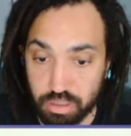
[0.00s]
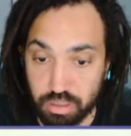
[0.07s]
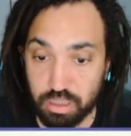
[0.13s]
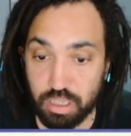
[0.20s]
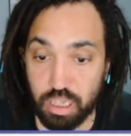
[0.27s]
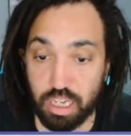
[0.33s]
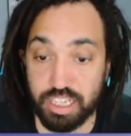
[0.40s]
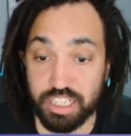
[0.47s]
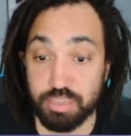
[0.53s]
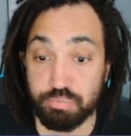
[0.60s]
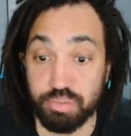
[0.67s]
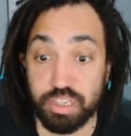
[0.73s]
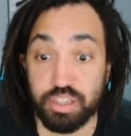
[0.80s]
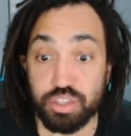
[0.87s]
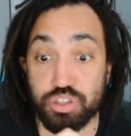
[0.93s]
uh, I need to
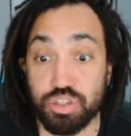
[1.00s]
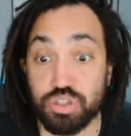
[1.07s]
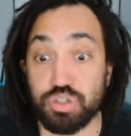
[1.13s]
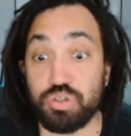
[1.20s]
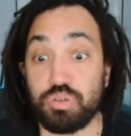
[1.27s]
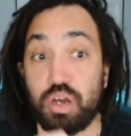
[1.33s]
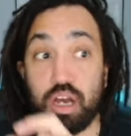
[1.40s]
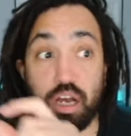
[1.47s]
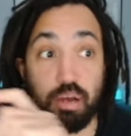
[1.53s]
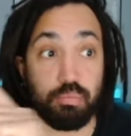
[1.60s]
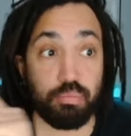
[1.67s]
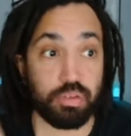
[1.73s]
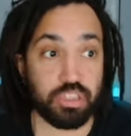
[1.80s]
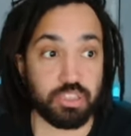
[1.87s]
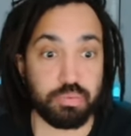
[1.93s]
bring the 2 up
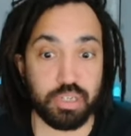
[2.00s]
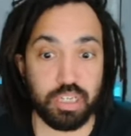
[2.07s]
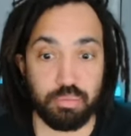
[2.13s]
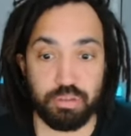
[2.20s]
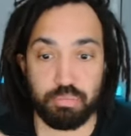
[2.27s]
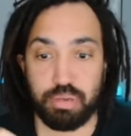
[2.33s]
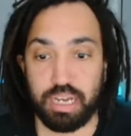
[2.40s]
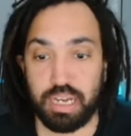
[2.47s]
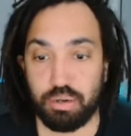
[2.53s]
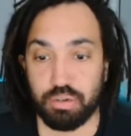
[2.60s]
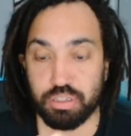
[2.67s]
to become the power.